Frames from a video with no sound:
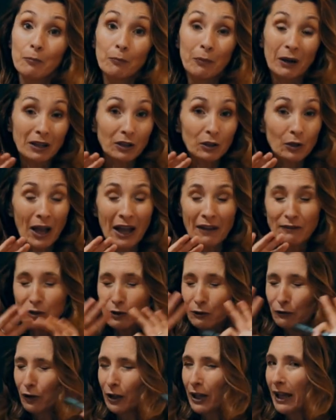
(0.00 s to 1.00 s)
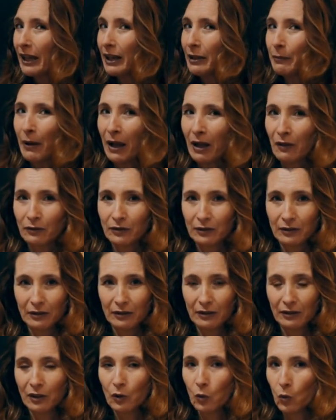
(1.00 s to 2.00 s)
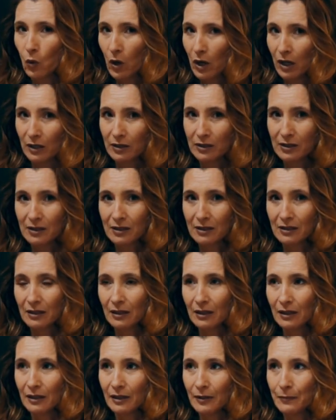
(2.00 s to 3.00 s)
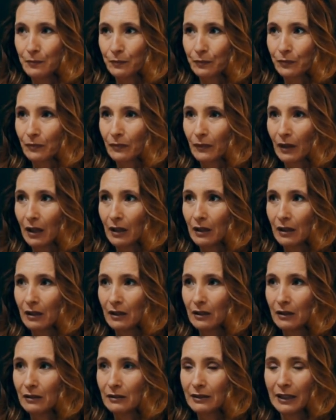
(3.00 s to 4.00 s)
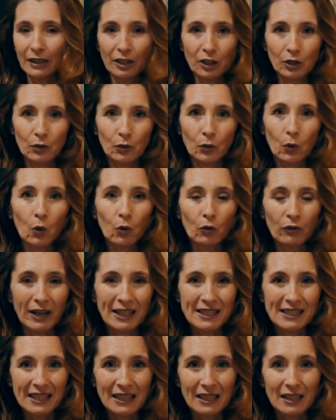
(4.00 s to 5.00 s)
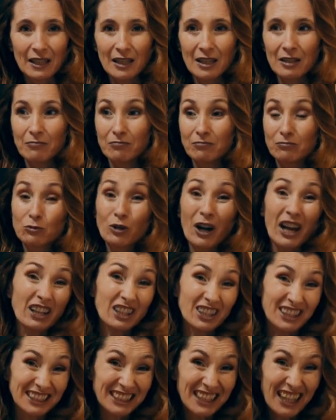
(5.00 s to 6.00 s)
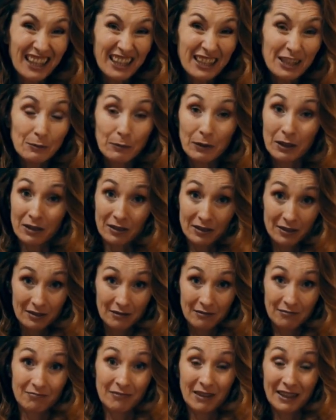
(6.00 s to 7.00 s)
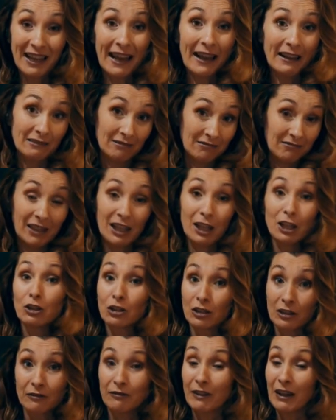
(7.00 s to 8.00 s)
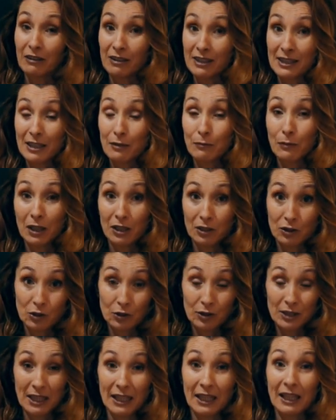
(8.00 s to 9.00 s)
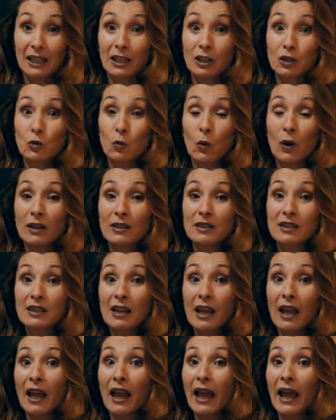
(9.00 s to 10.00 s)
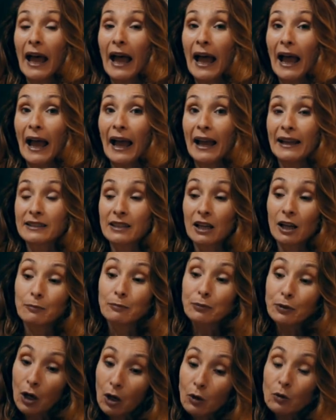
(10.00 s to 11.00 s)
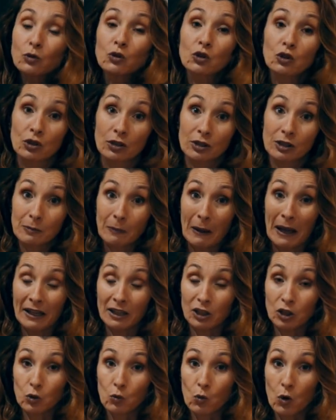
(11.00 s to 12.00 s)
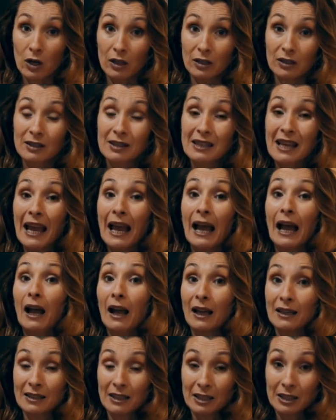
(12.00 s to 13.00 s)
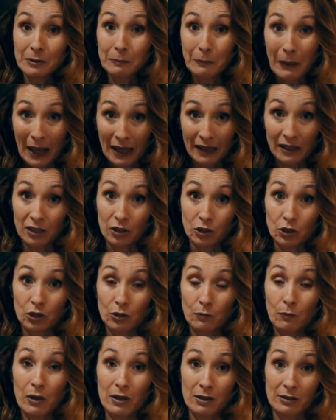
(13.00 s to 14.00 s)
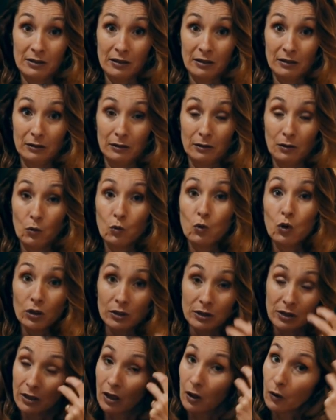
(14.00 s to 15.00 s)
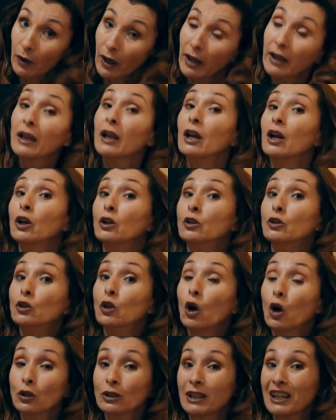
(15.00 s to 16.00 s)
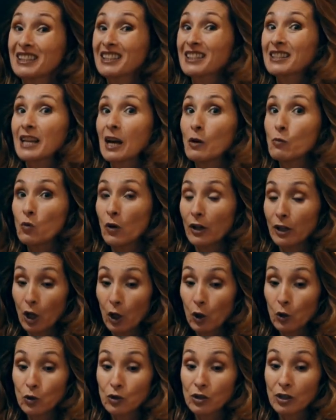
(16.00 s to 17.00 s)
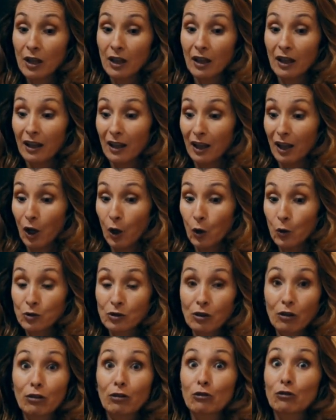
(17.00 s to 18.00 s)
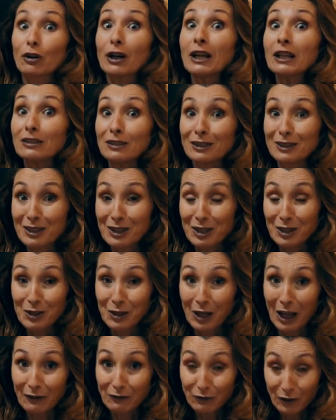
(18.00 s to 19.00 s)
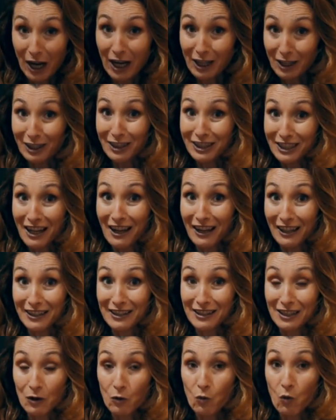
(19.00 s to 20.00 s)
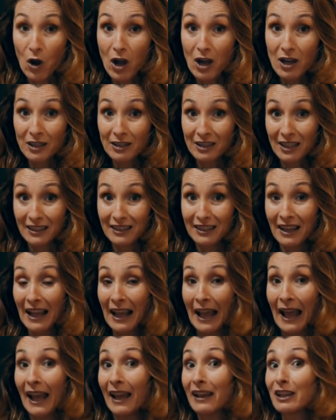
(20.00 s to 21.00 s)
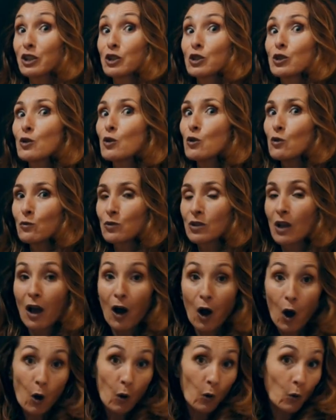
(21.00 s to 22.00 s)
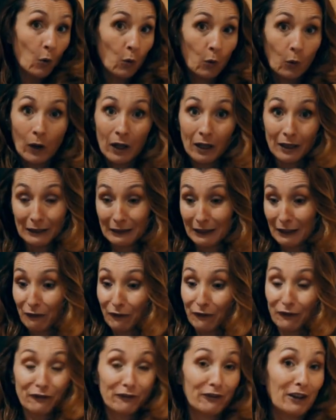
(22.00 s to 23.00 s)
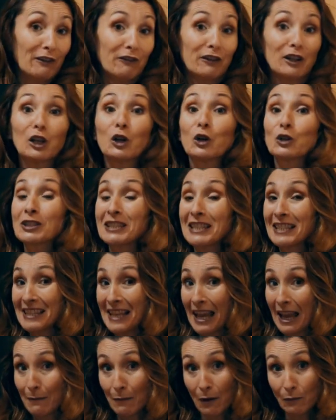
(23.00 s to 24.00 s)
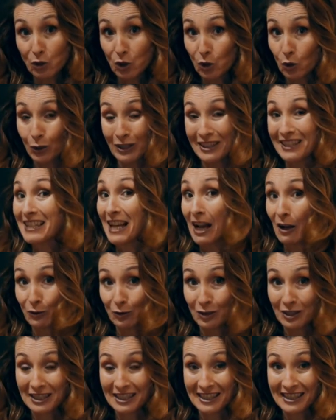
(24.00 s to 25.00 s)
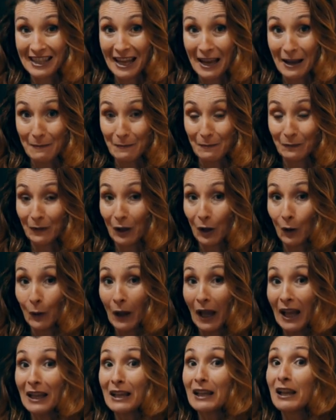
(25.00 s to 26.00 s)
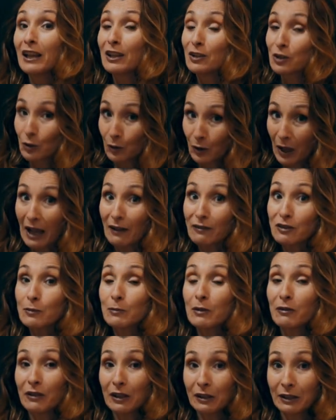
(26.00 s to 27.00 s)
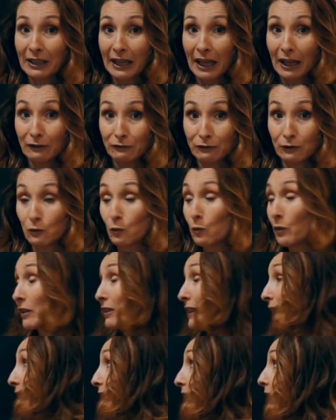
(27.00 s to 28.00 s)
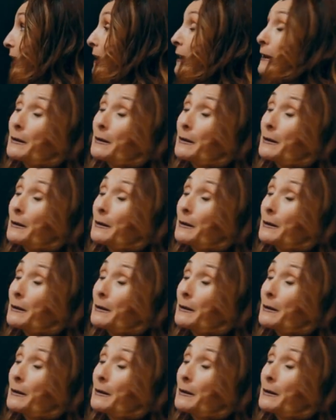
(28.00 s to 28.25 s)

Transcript: But you have to forget about the words that you already recognize because, again, they look very similar to the English ones, and approach Spanish words as a Spanish person would, okay? Not as someone who's thrilled to have recognized a word and assumes, oh, well, if it looks the same, I'm sure it sounds the same, okay? So you have to be very careful with that.